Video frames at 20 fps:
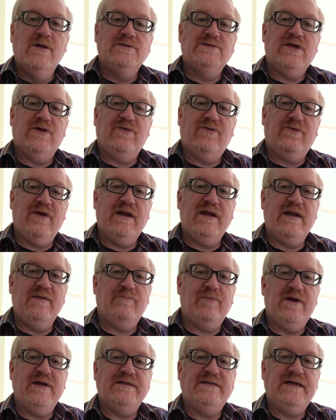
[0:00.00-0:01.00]
So
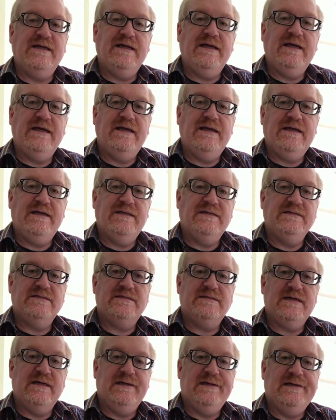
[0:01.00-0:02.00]
3D printing
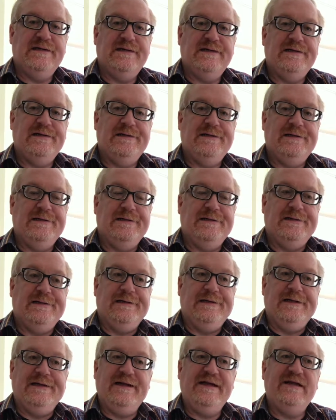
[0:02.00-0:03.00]
is
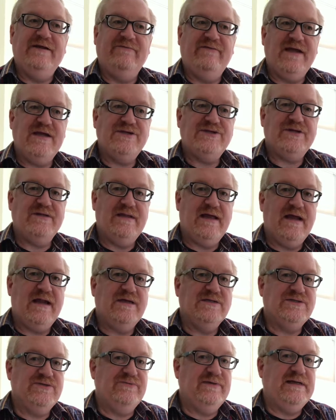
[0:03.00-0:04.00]
an innovation that
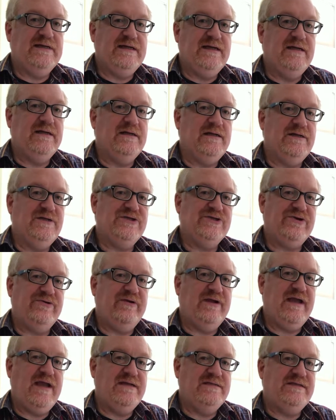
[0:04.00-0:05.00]
has really unleashed
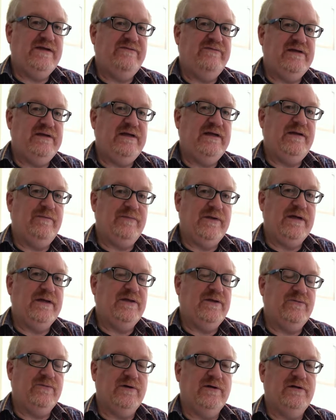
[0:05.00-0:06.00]
creativity
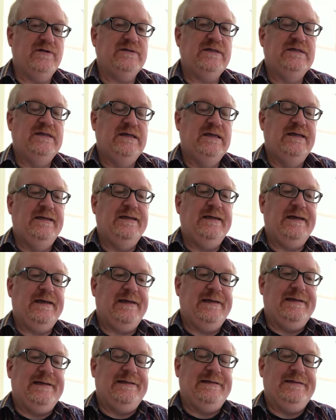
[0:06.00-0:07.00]
upon the world.
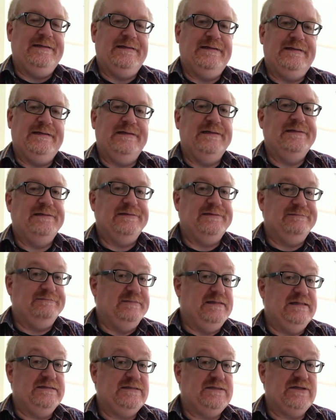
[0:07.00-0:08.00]
And
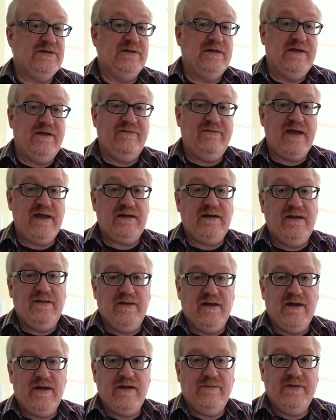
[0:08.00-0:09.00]
it's certainly affecting
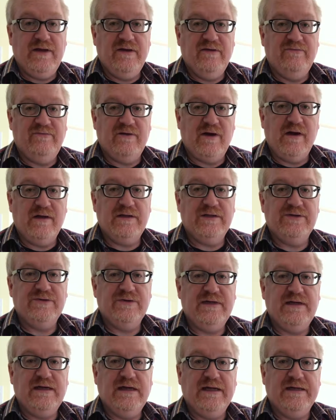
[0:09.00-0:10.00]
the hobby of
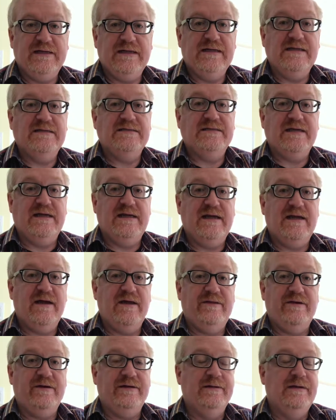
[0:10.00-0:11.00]
rocketry like it is any
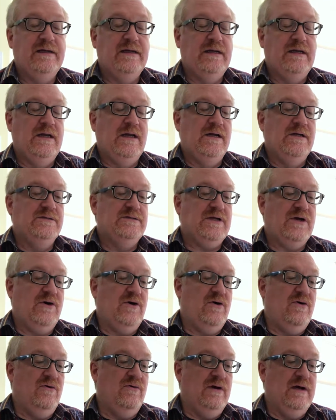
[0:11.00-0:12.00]
other.
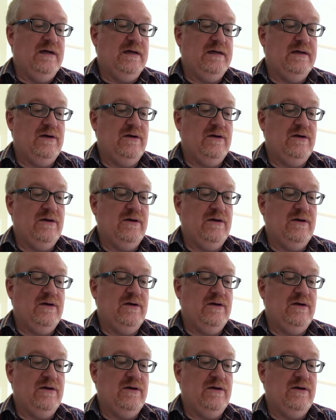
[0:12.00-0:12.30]
So